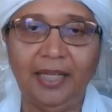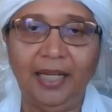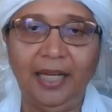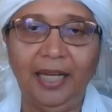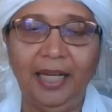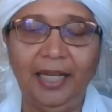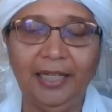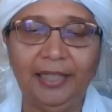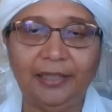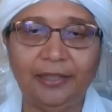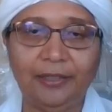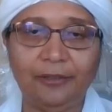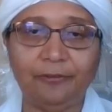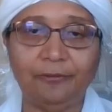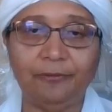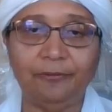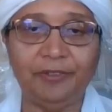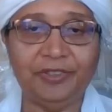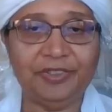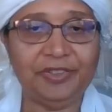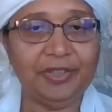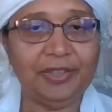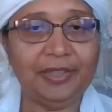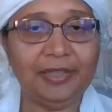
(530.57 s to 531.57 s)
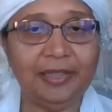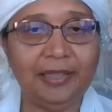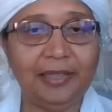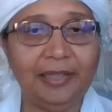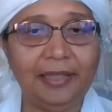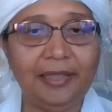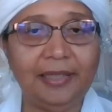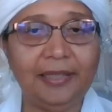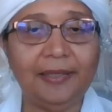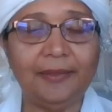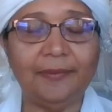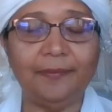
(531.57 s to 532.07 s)
either
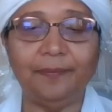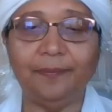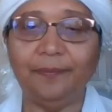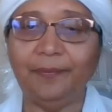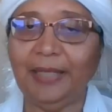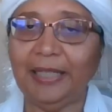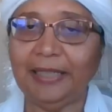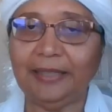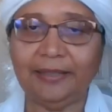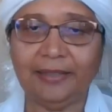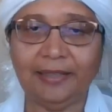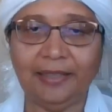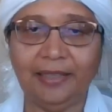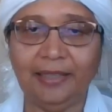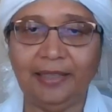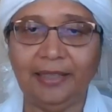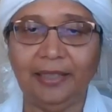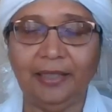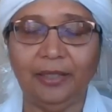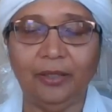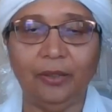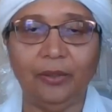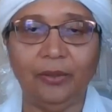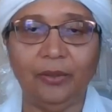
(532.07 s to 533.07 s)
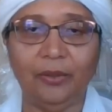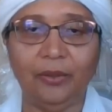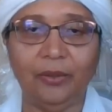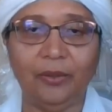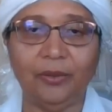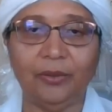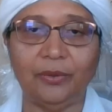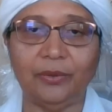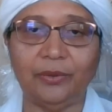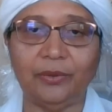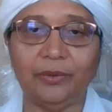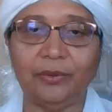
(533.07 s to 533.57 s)
physically, mentally,
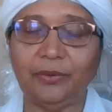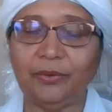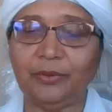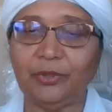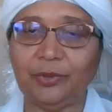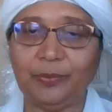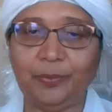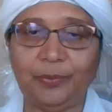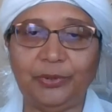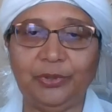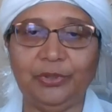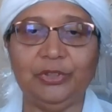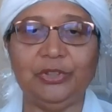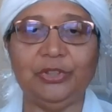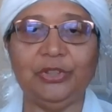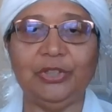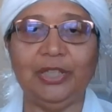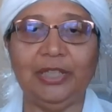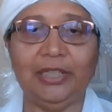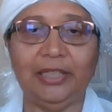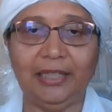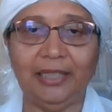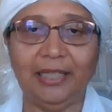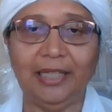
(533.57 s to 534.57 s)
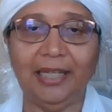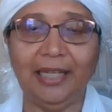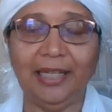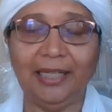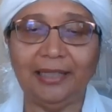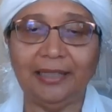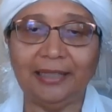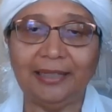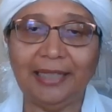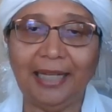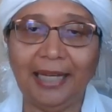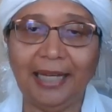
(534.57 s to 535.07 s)
or spiritually.
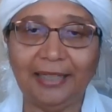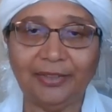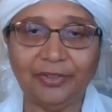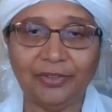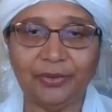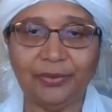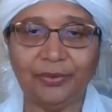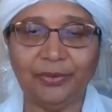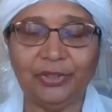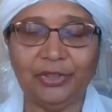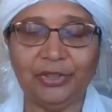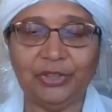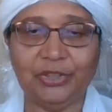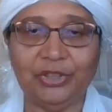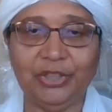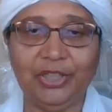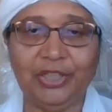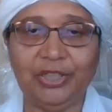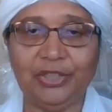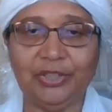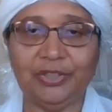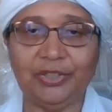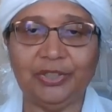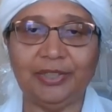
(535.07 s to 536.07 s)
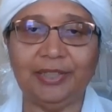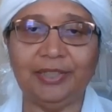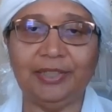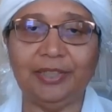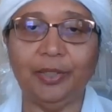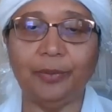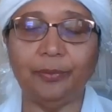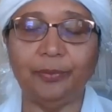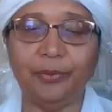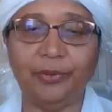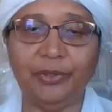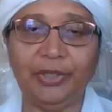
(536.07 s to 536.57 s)
And that's going to change
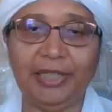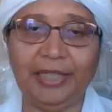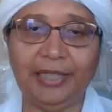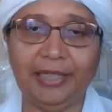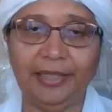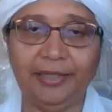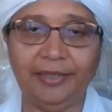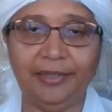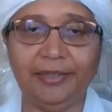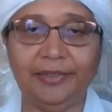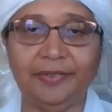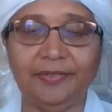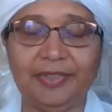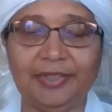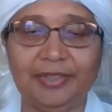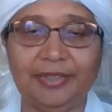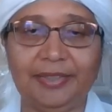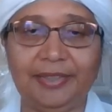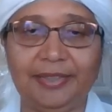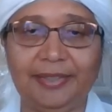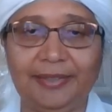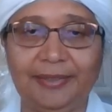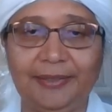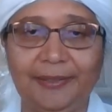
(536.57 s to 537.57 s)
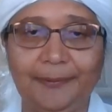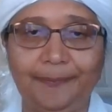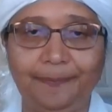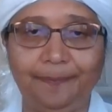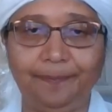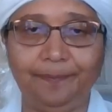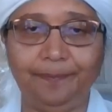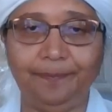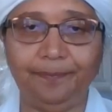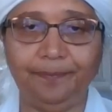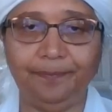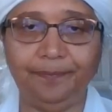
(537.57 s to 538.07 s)
your brain and nervous system.
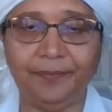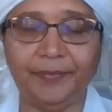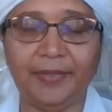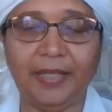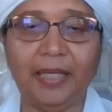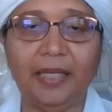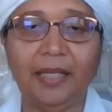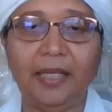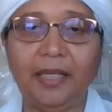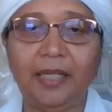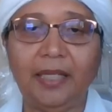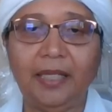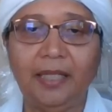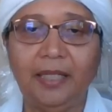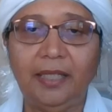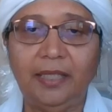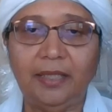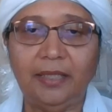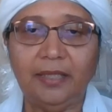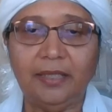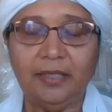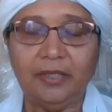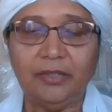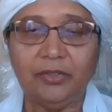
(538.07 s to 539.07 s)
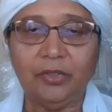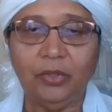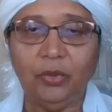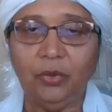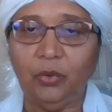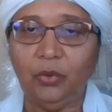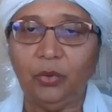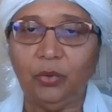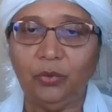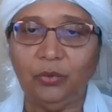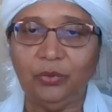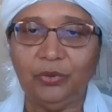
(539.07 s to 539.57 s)

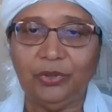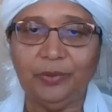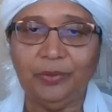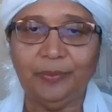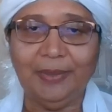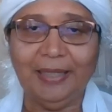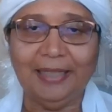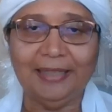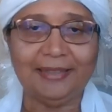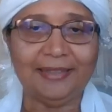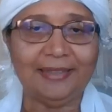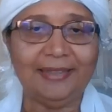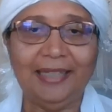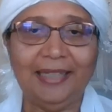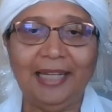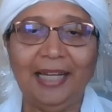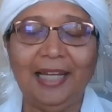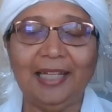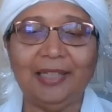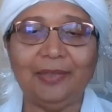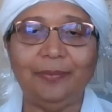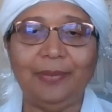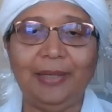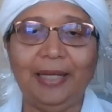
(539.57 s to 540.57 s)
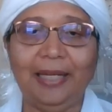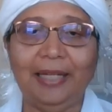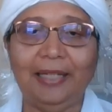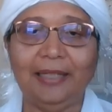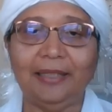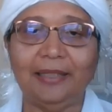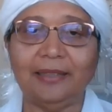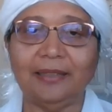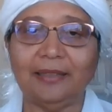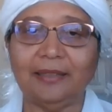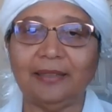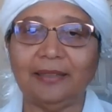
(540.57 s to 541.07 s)
So you might start
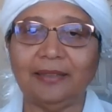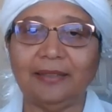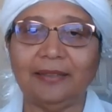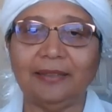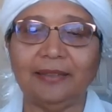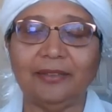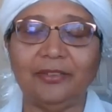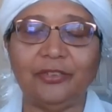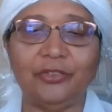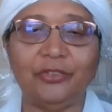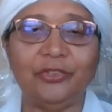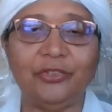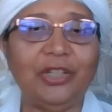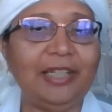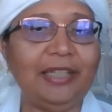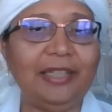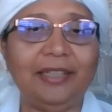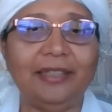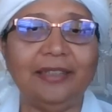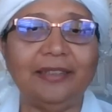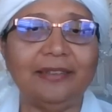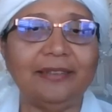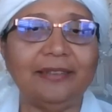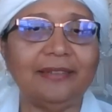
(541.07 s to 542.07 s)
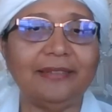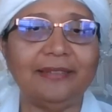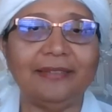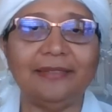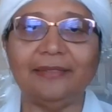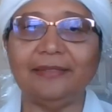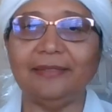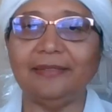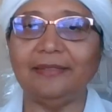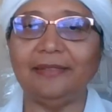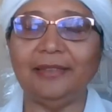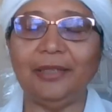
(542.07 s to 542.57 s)
by running,
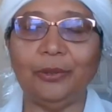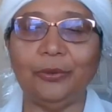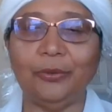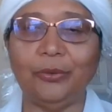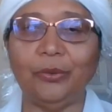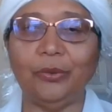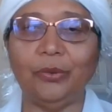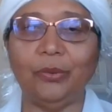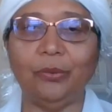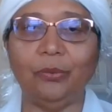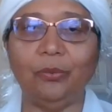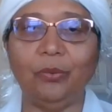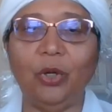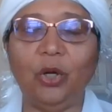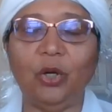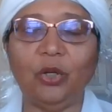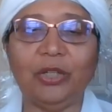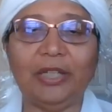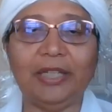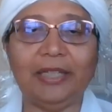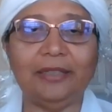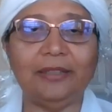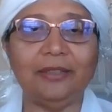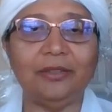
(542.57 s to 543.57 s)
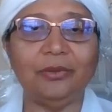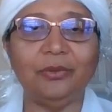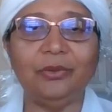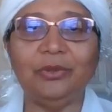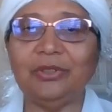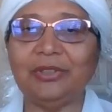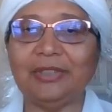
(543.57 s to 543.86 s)
or walking, doing